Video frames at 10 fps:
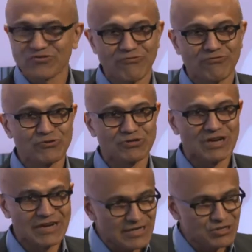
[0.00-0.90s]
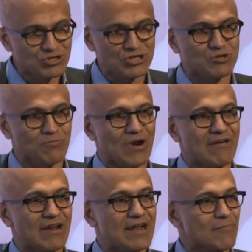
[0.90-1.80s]
if you turn it just to
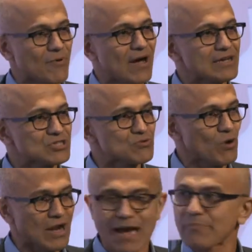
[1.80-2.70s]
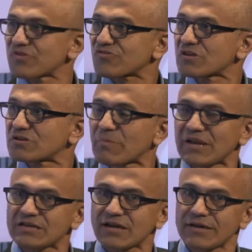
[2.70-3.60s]
private enterprise, what happens in
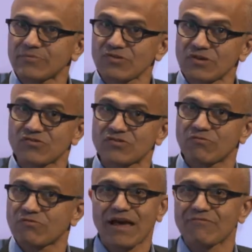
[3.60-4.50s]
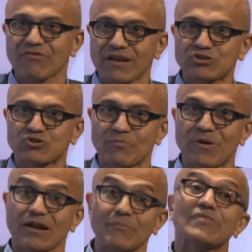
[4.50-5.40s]
many times is that we will have a race to the
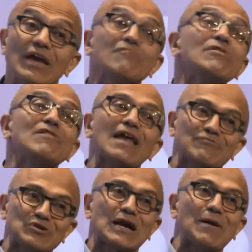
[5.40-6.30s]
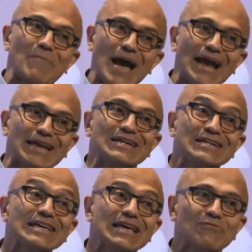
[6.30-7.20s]
bottom, and then we will have to come back and
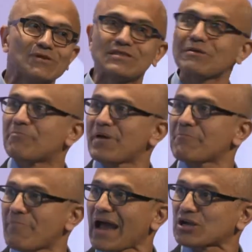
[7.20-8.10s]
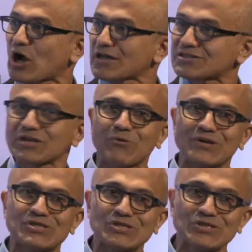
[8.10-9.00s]
deal with the bad
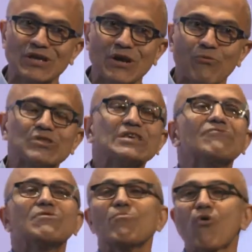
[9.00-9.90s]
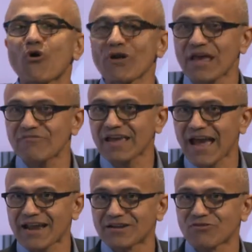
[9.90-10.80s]
consequences with even more
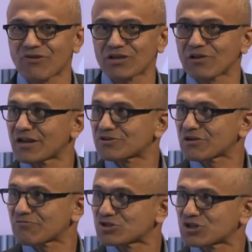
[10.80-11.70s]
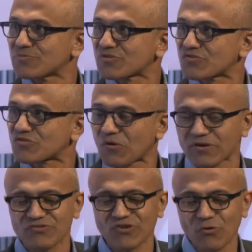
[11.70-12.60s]
heavy-handed regulatory regimes and so
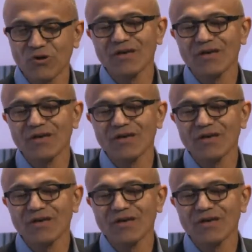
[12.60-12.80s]
on. So